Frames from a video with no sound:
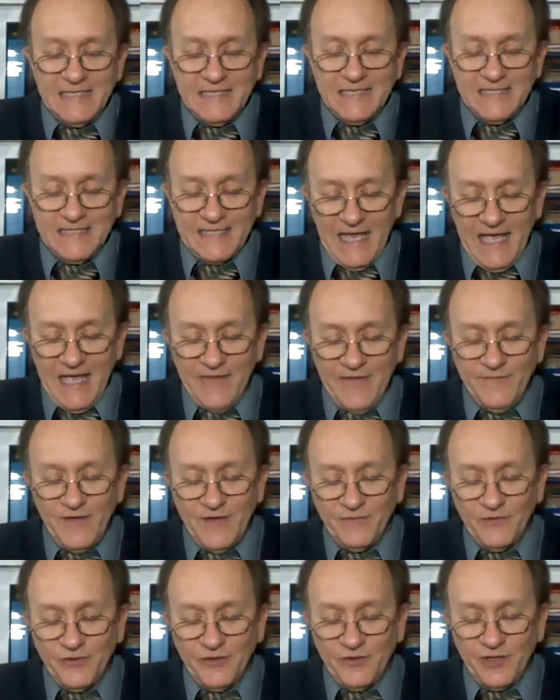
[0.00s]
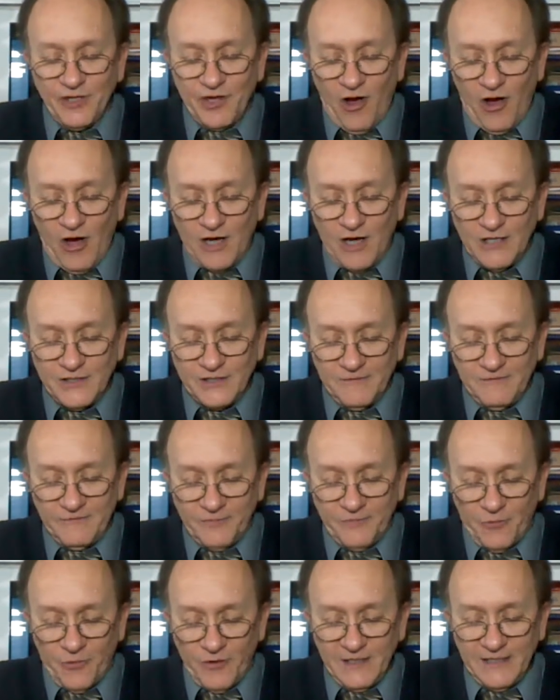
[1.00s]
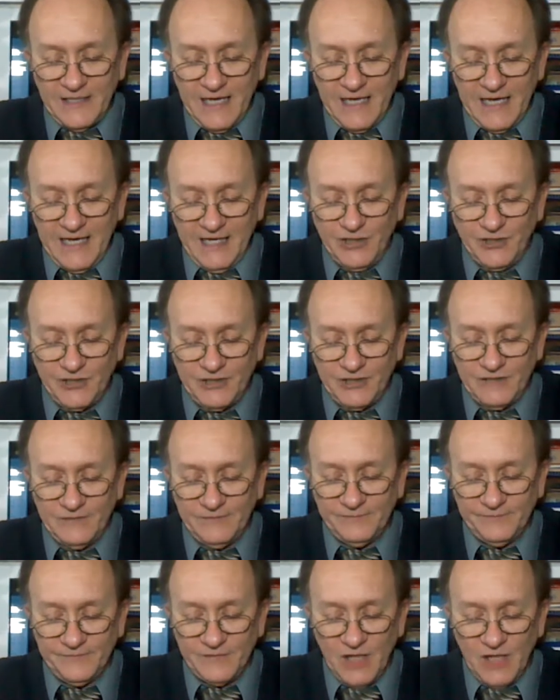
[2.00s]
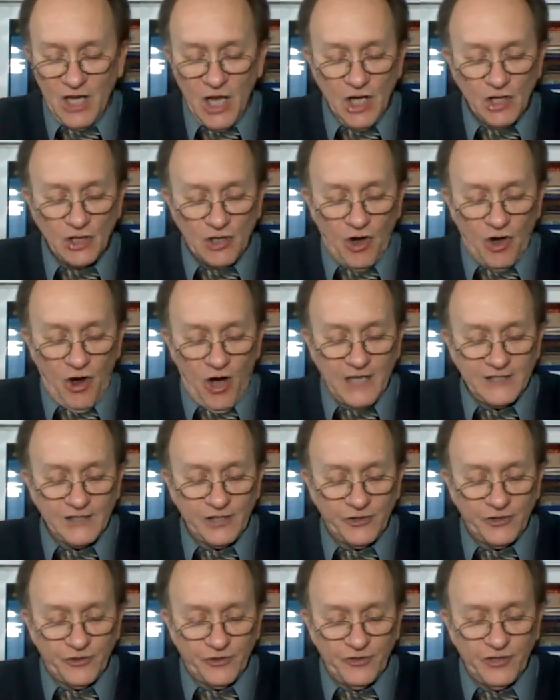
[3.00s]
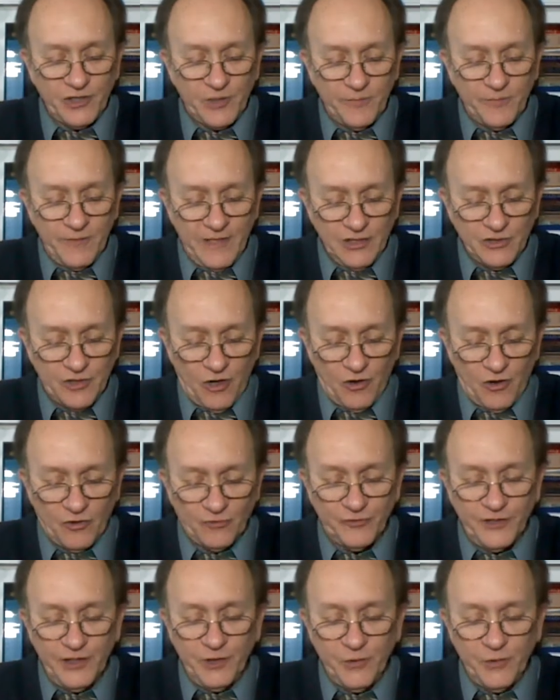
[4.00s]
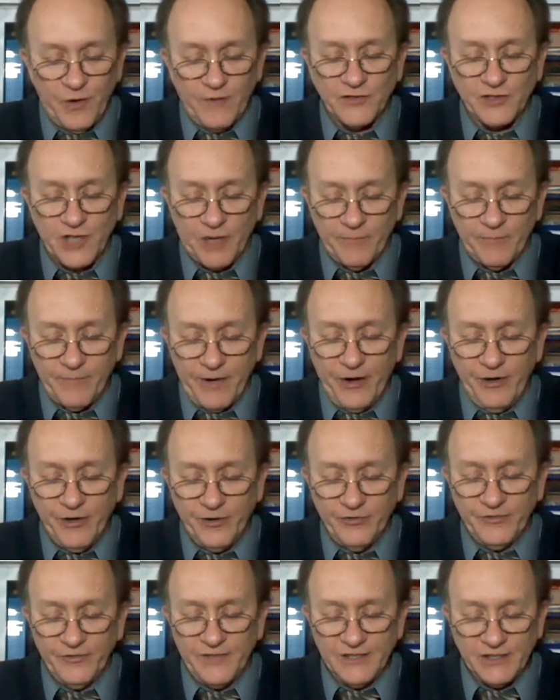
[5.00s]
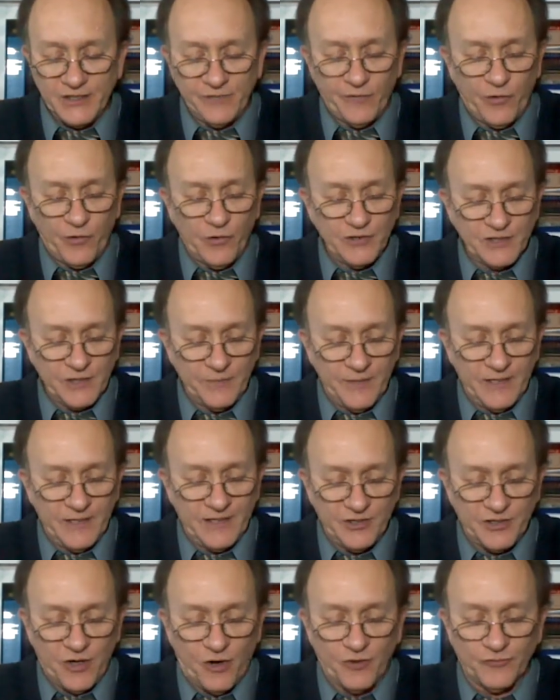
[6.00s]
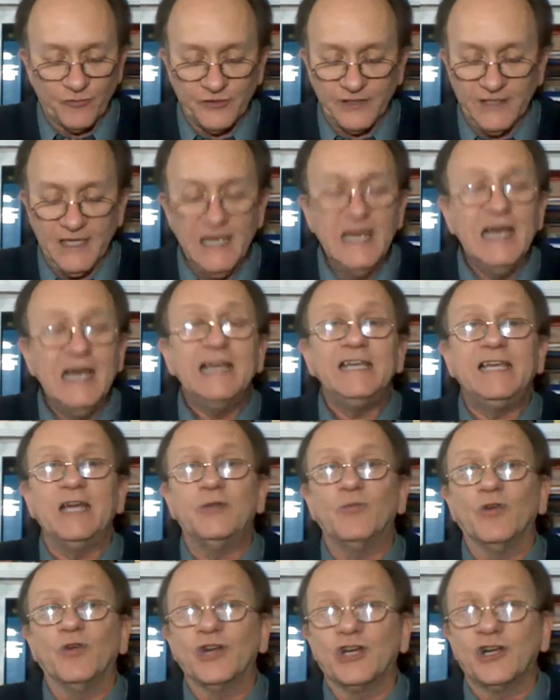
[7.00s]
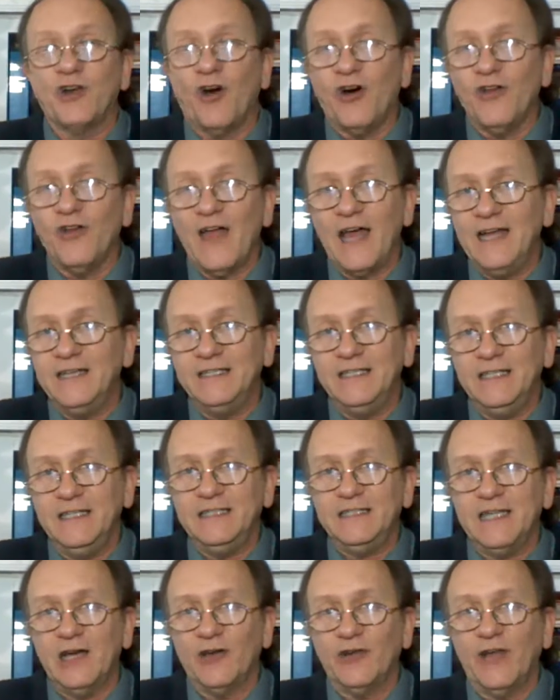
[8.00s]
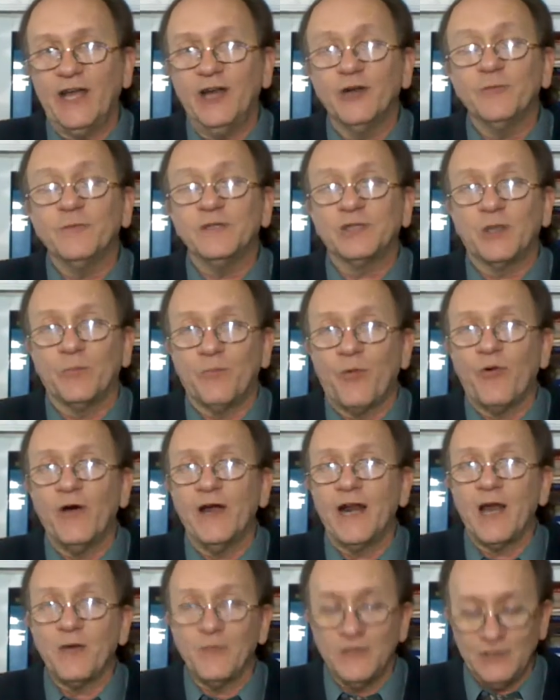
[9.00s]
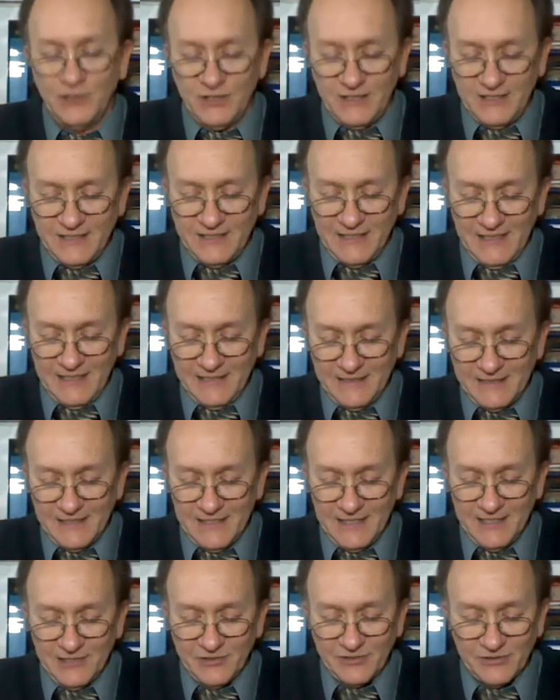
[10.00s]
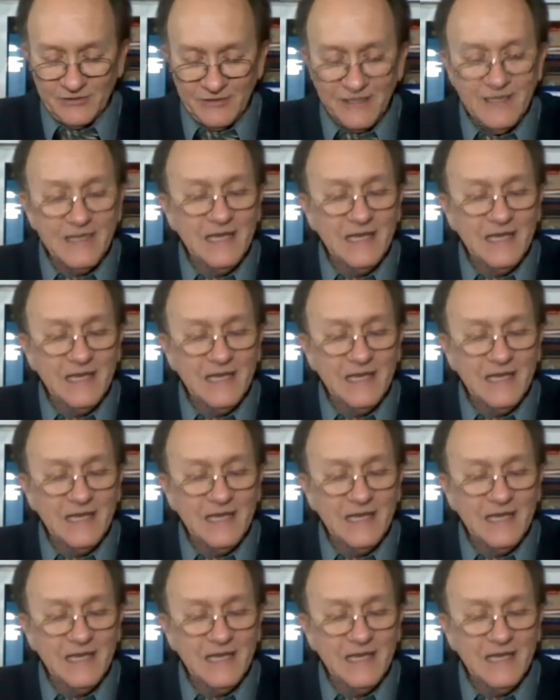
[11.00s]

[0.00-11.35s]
saving for the cause of fornication, causeth her to commit adultery, and whoever shall marry her that is divorced committeth adultery. Again, we'll look at all that in detail later, but the point I want you to see is this.